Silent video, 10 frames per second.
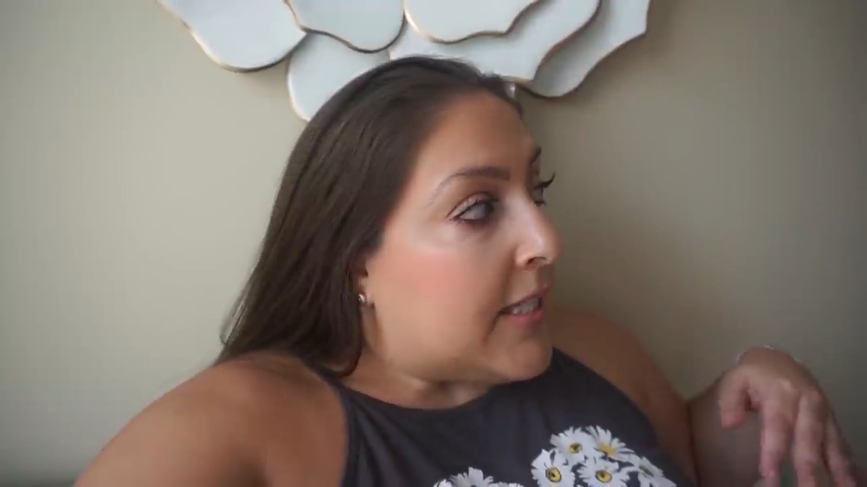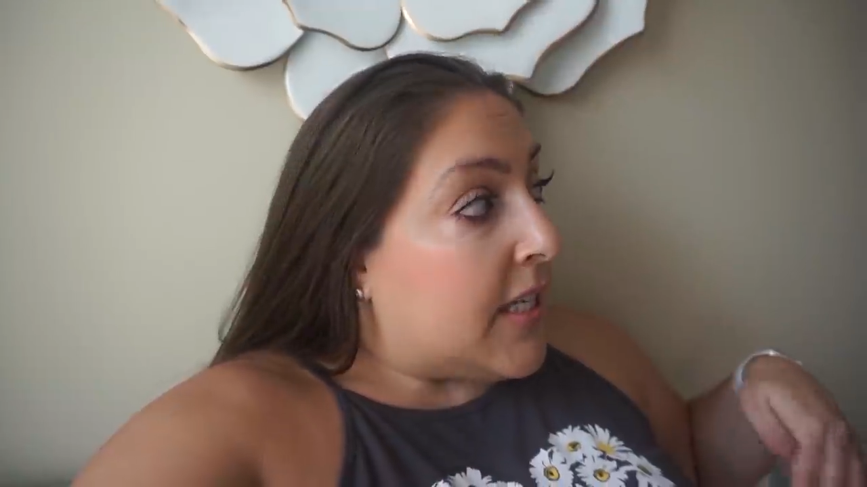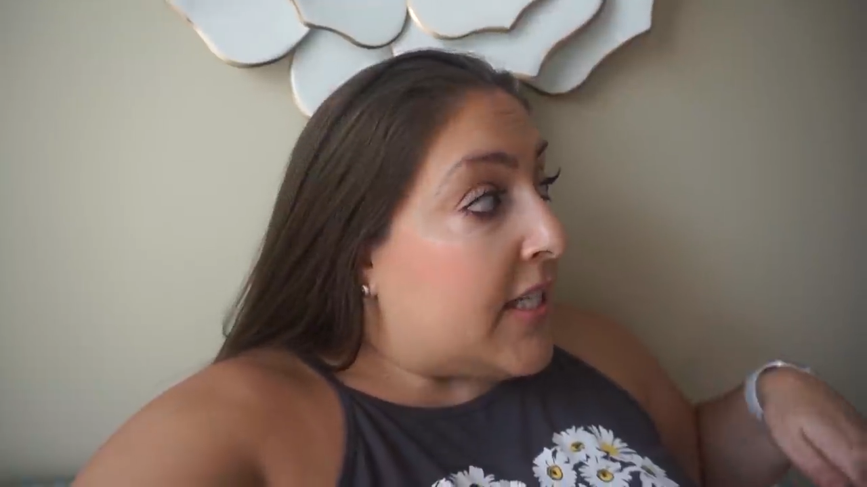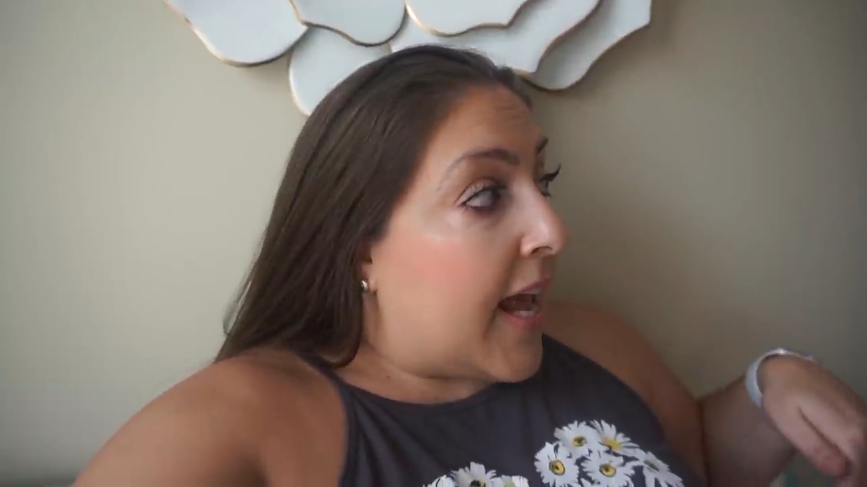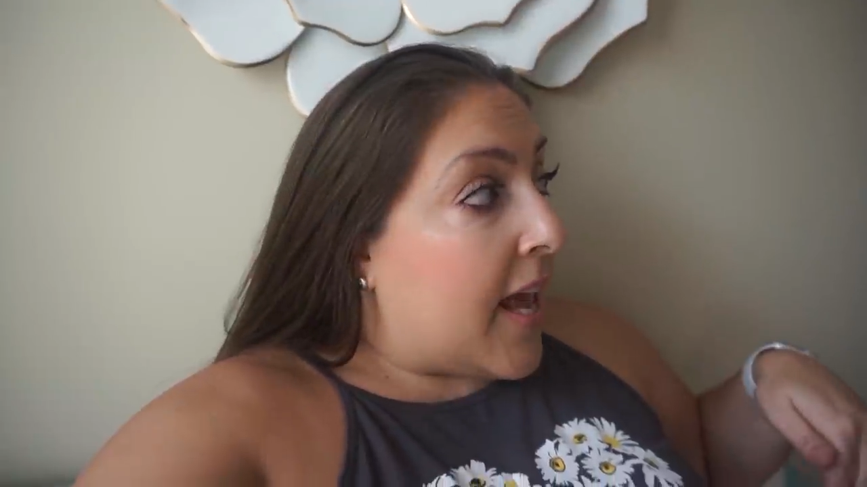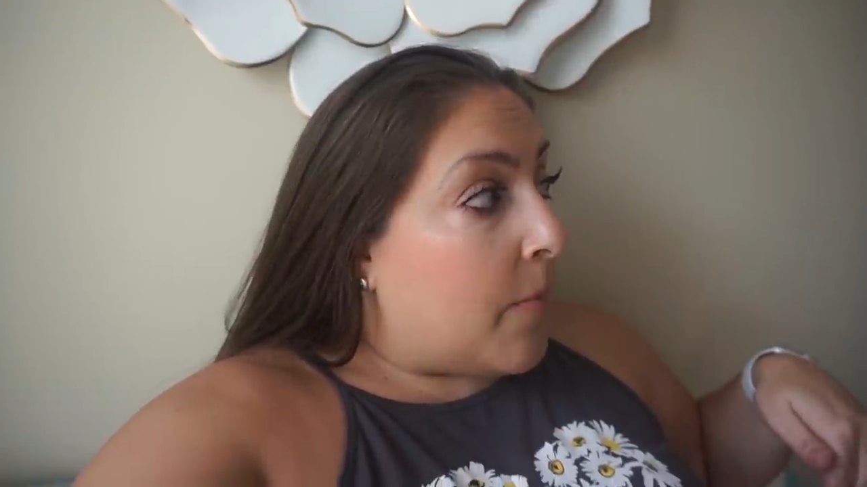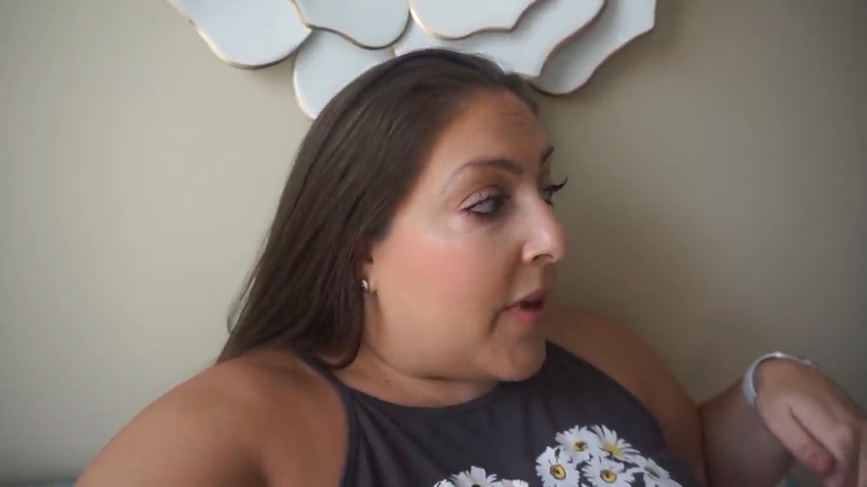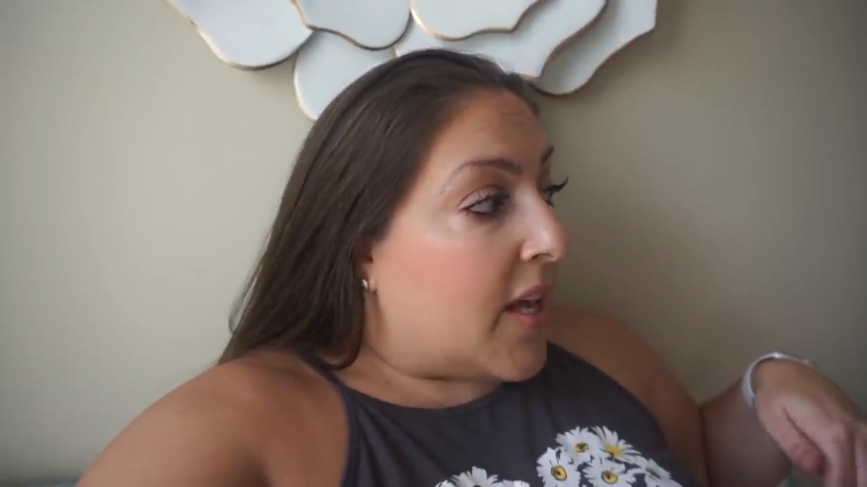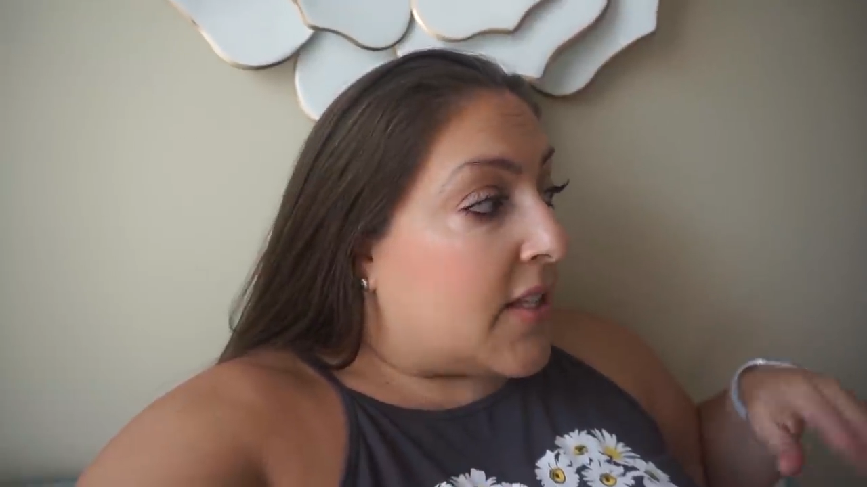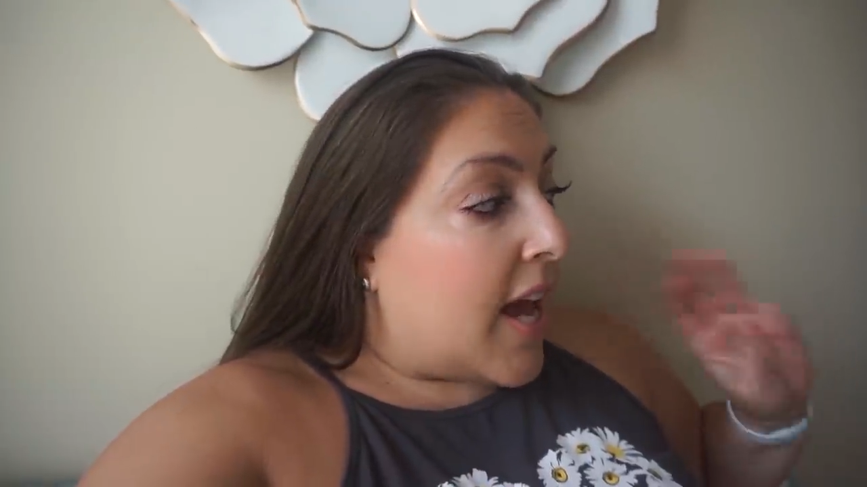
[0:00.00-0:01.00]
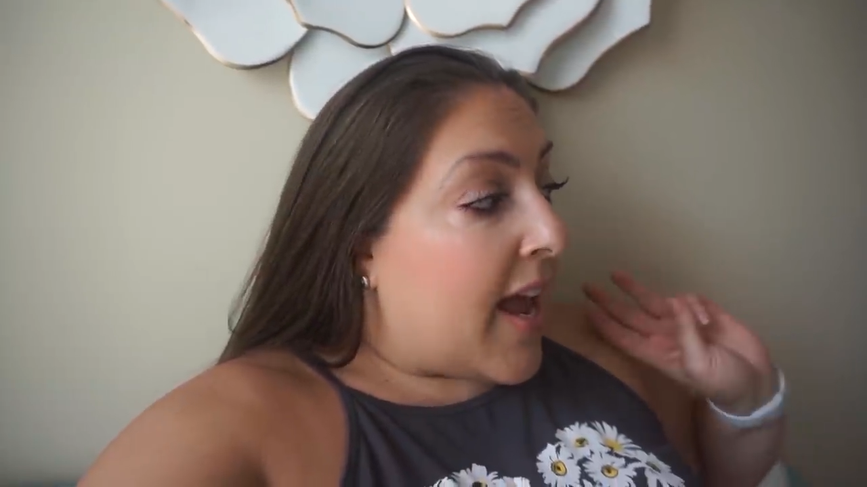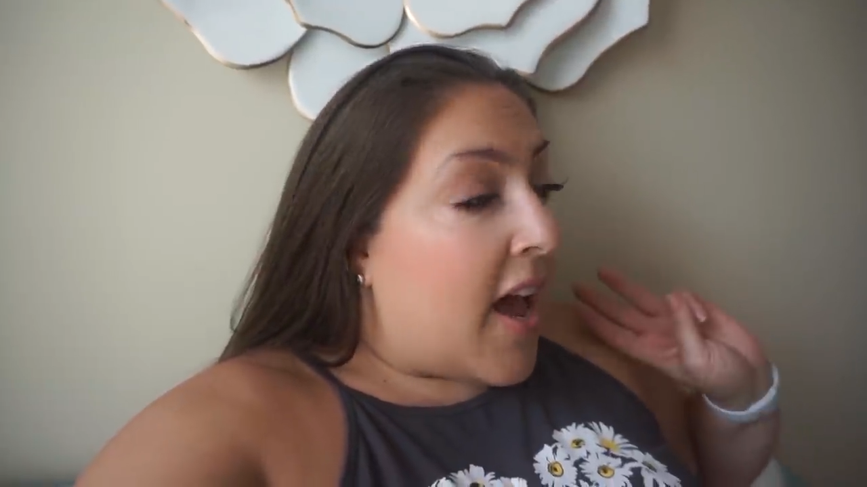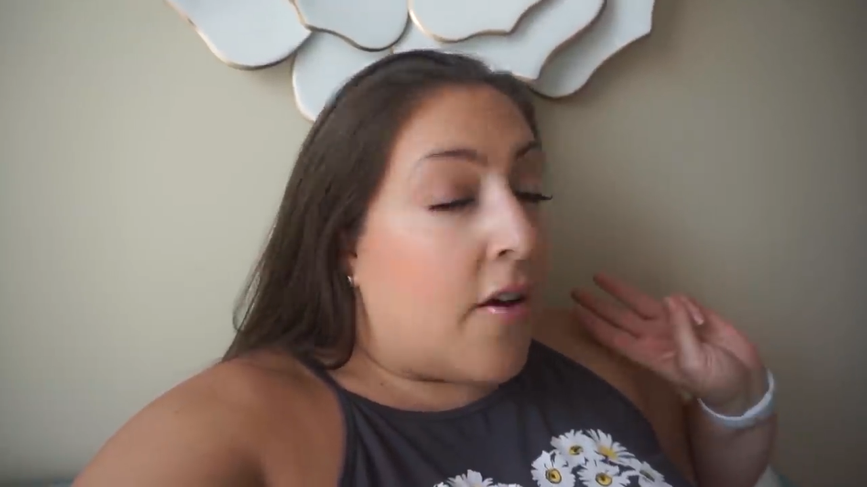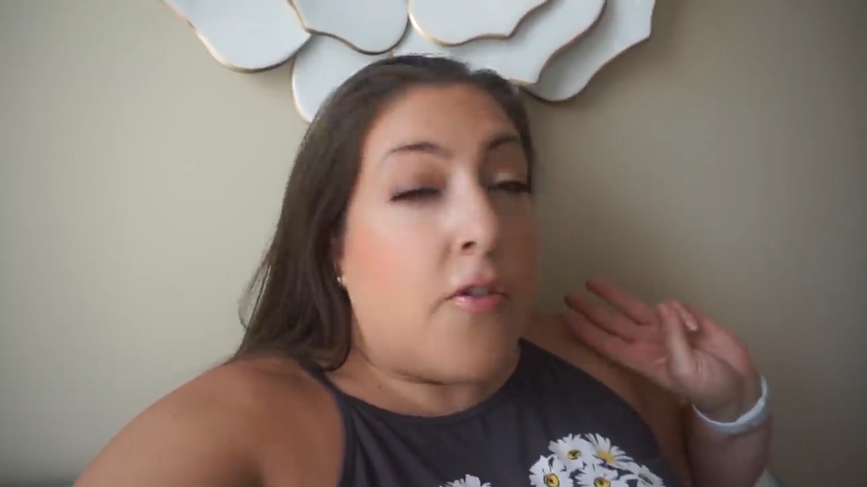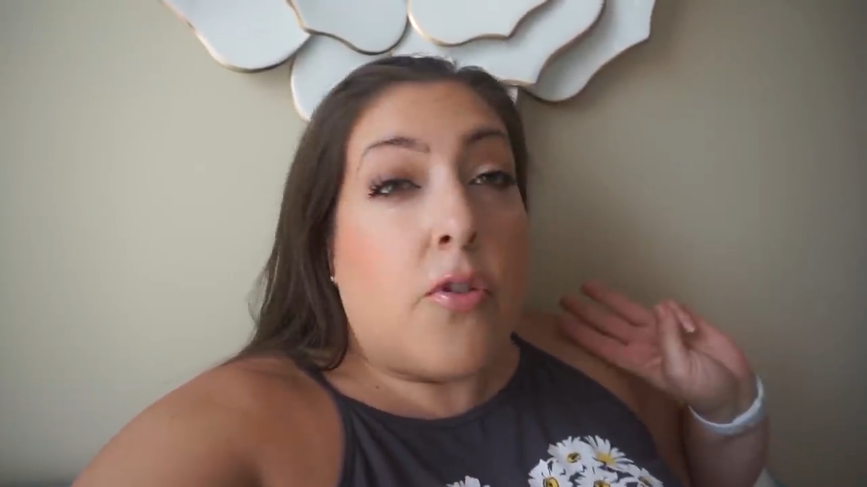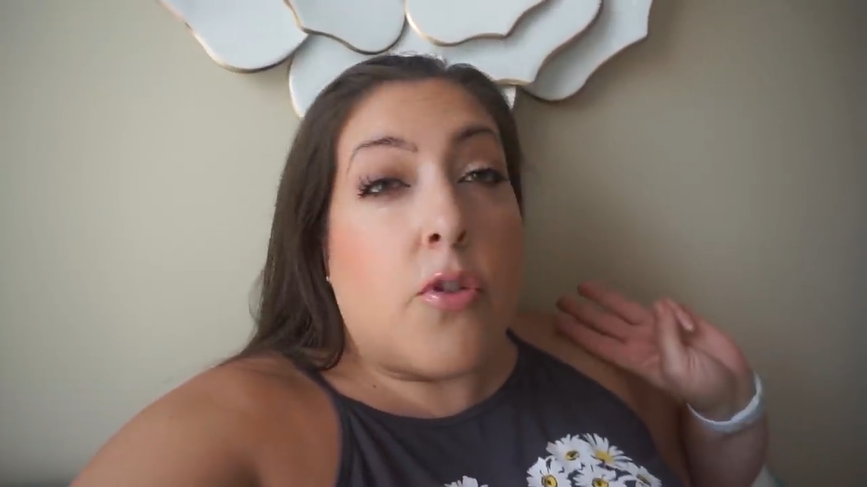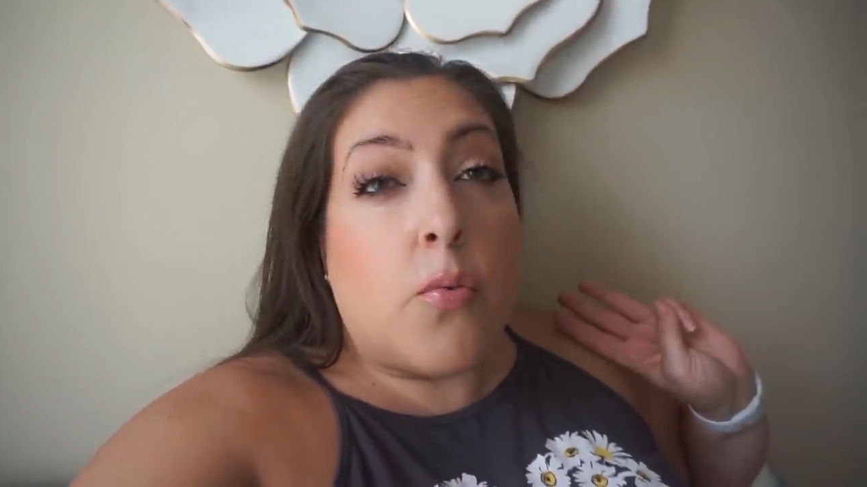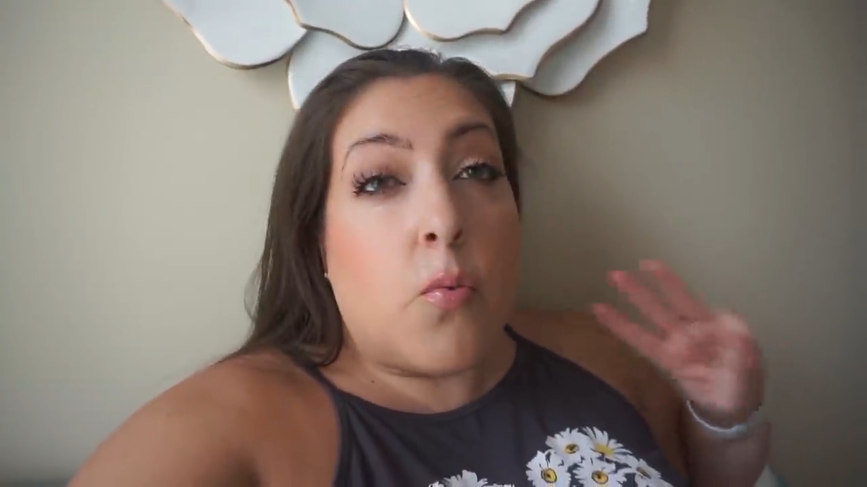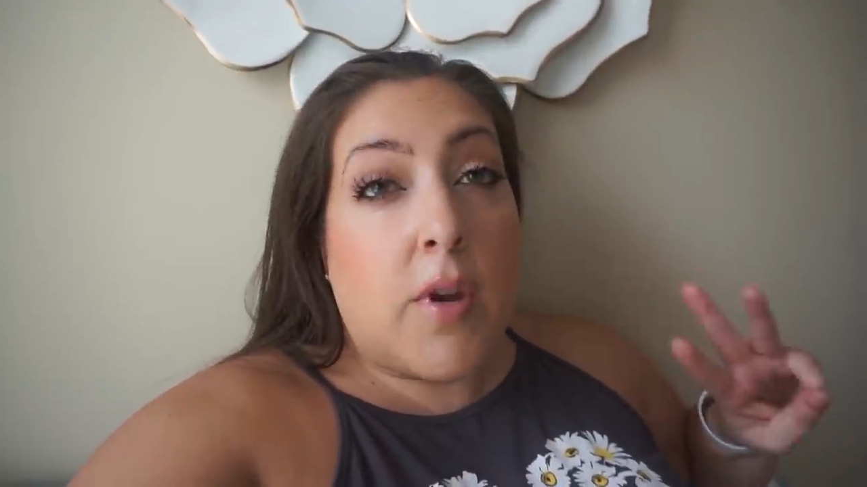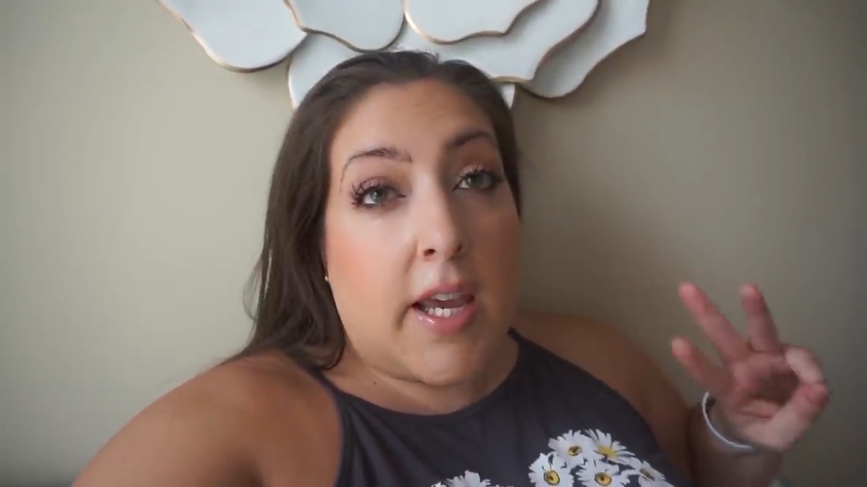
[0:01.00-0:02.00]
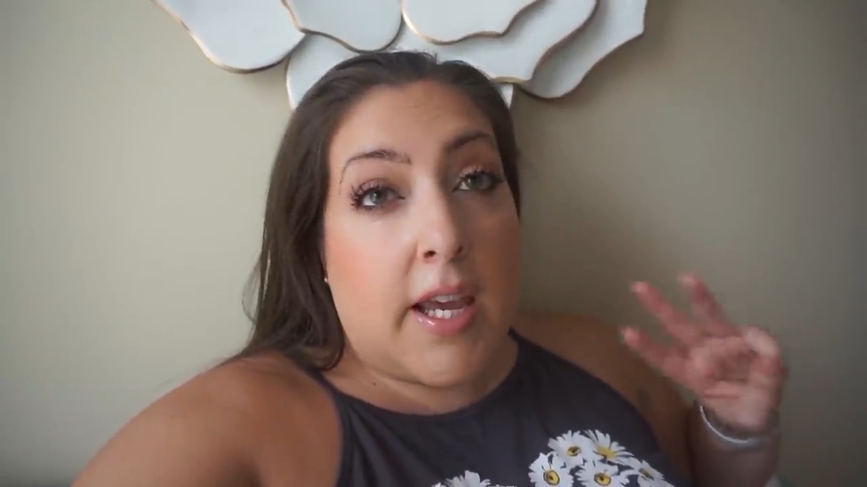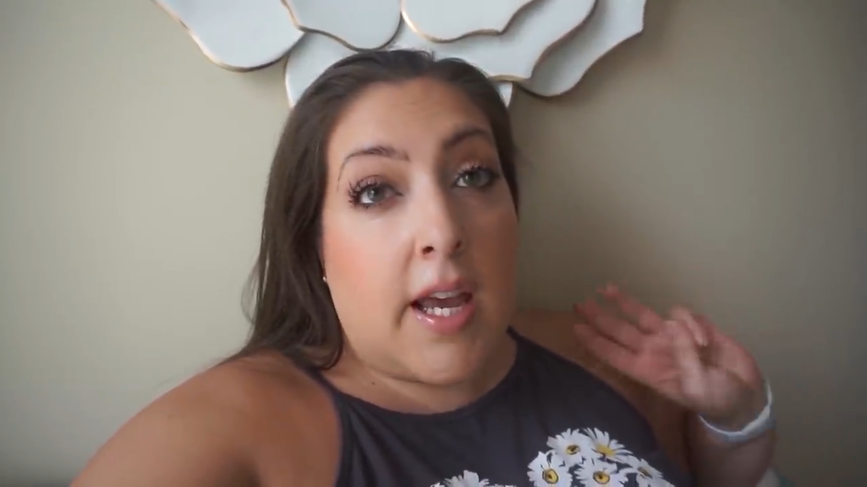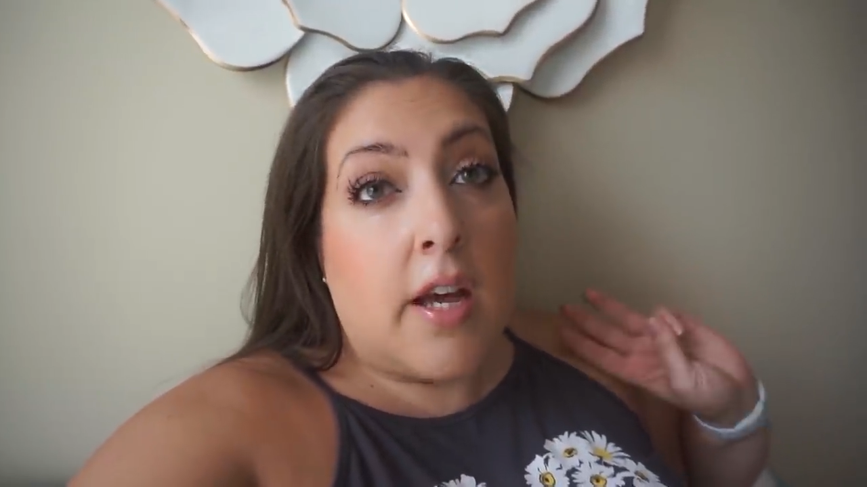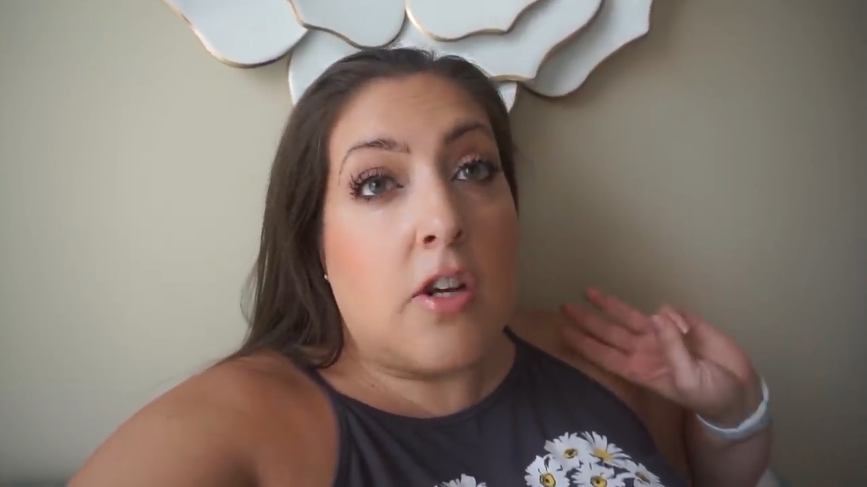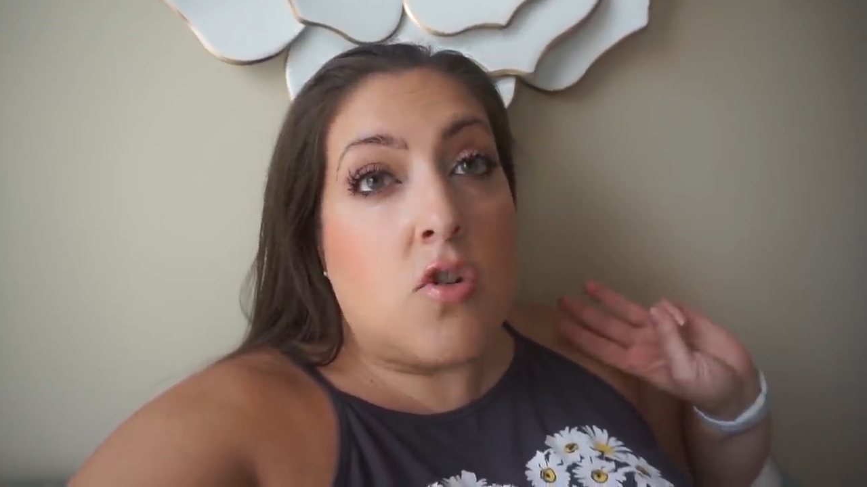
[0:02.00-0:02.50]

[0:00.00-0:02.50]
today because I have three